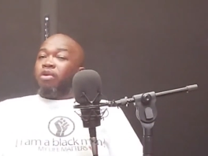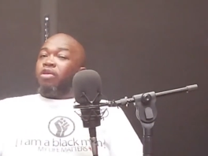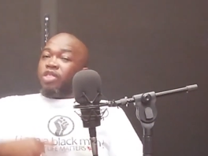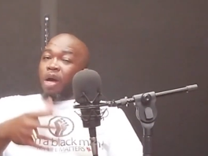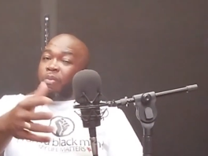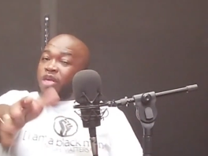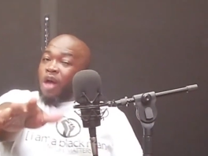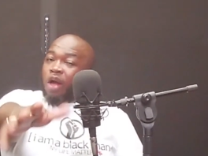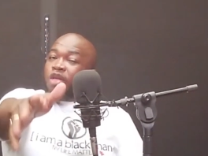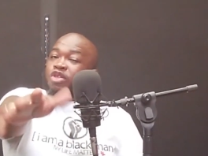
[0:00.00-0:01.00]
Some of
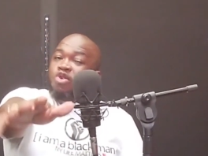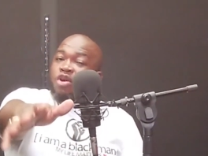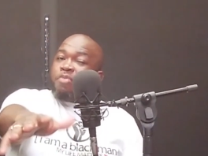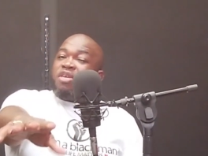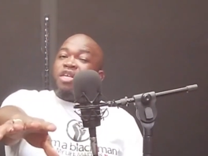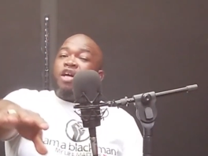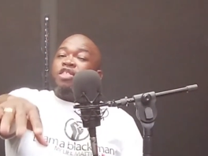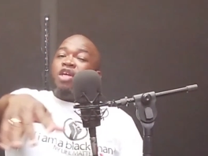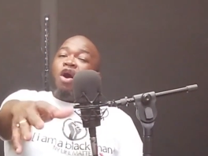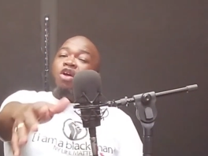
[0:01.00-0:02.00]
y'all are doing it
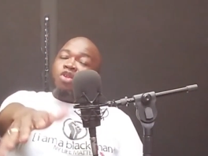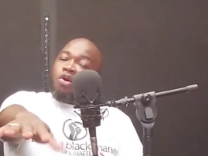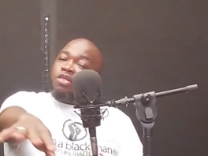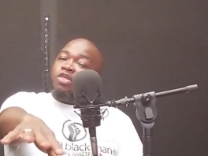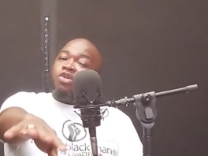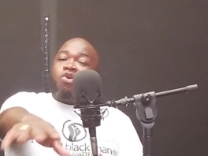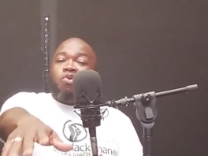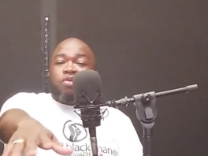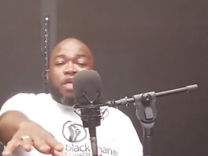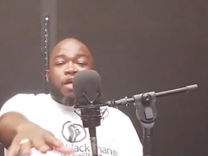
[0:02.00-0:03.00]
because y'all know it's a
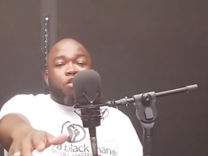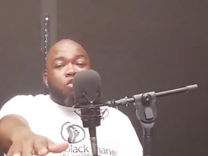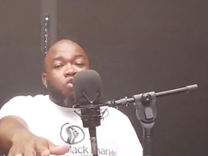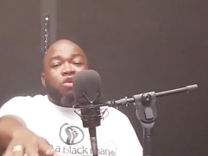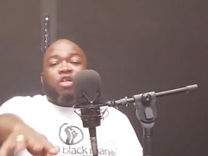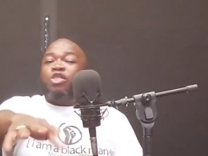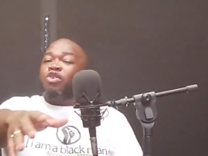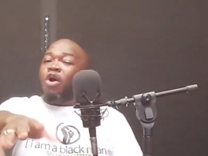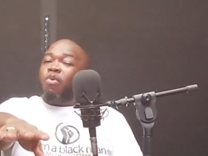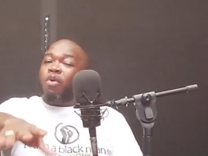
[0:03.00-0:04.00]
cool thing to do, because
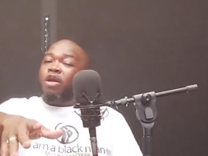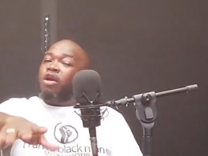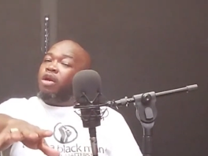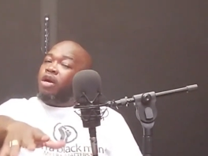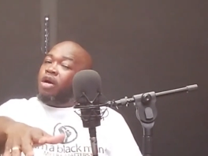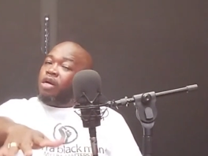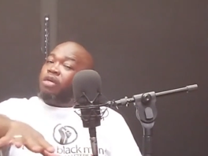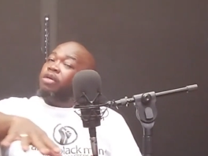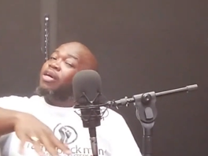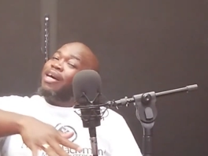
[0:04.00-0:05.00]
you don't want to
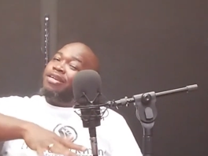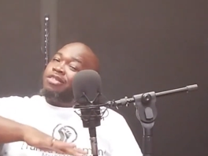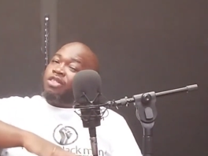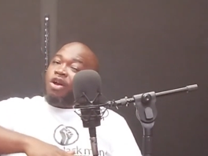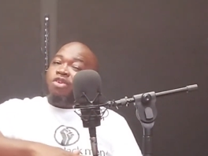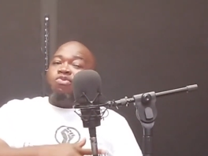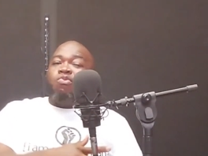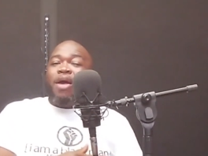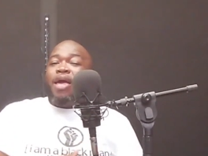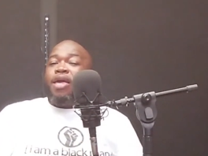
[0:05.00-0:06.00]
look a certain
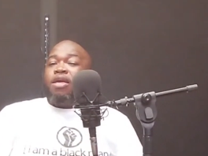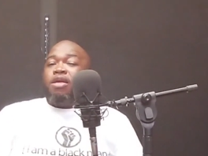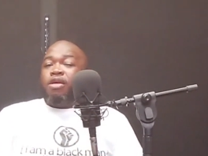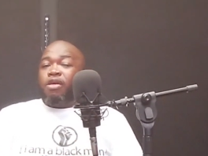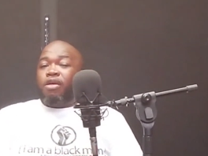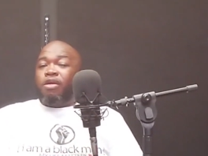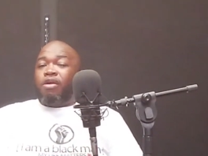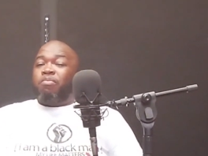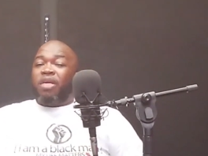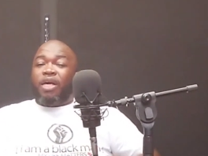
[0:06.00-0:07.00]
way.
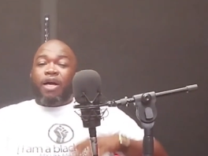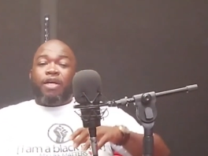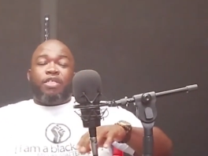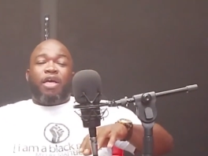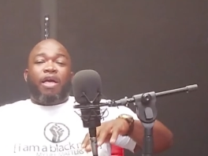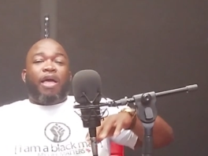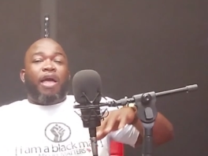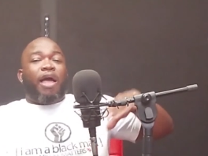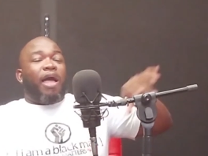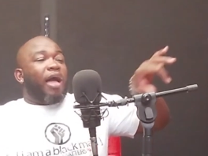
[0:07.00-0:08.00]
Because
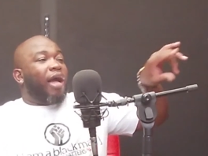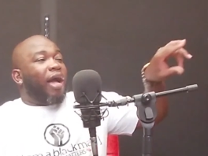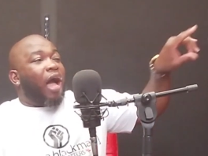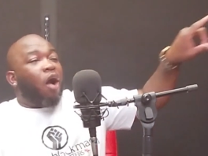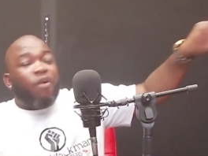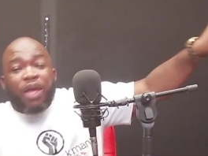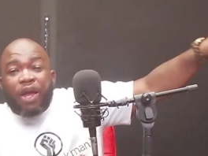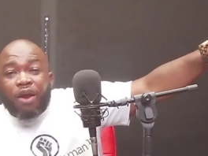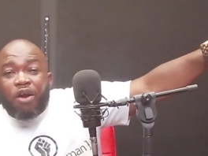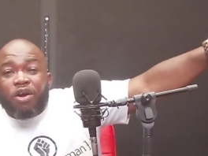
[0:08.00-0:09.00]
out
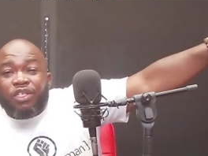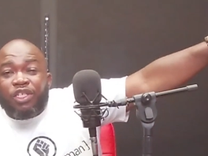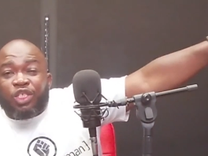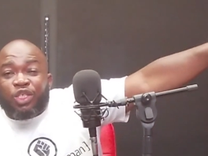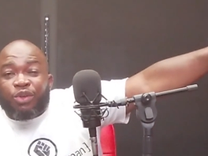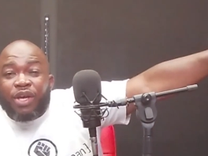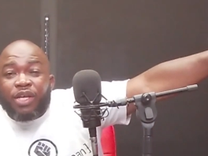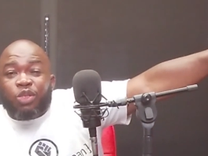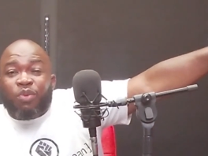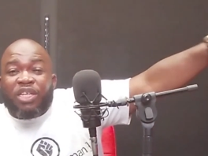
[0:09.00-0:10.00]
here on these
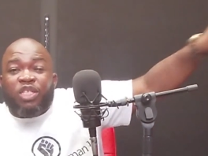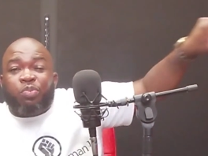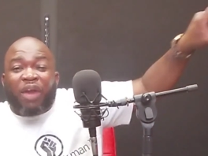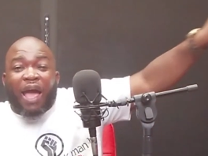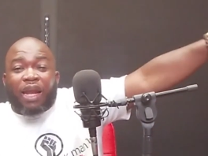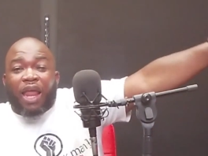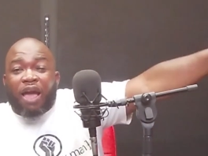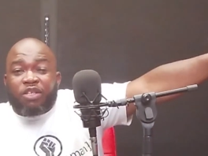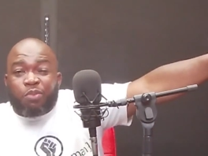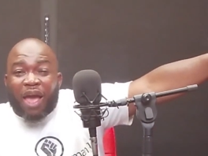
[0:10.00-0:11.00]
streets with these Black
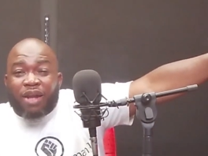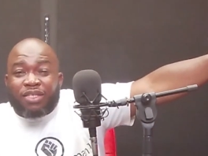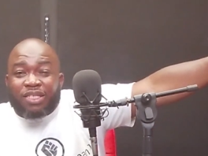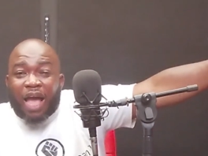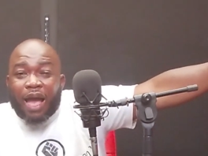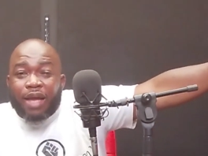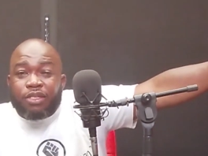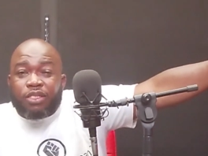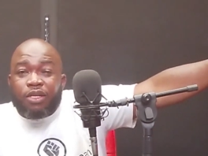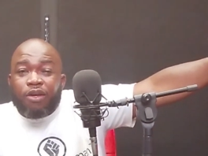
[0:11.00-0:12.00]
Lives Matter
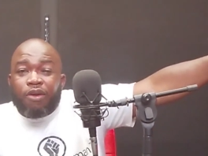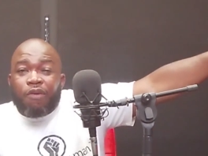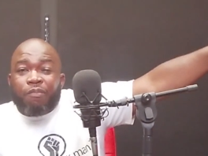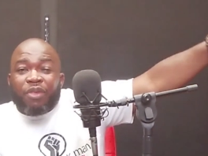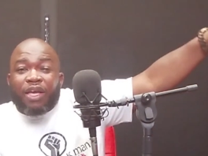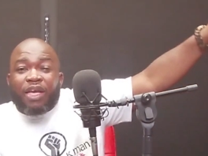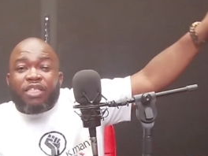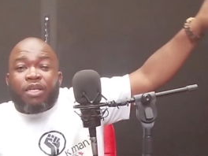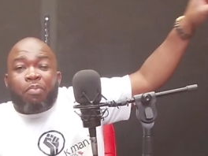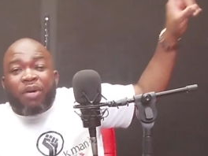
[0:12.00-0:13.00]
signs,
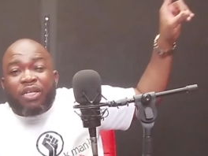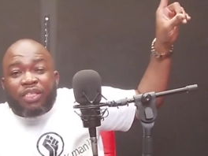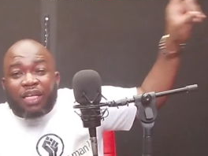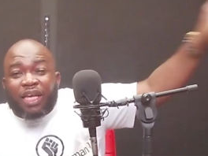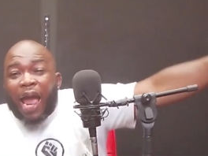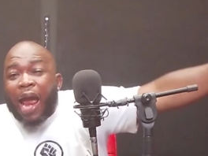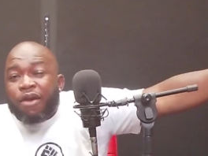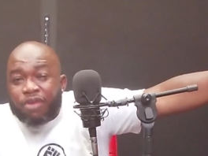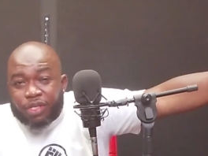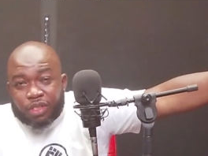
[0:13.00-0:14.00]
it's a bunch of
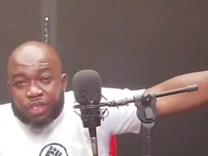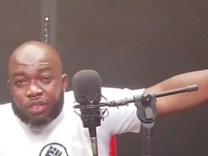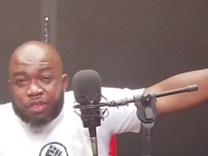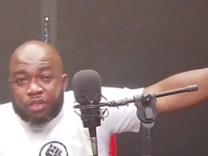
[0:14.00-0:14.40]
Karens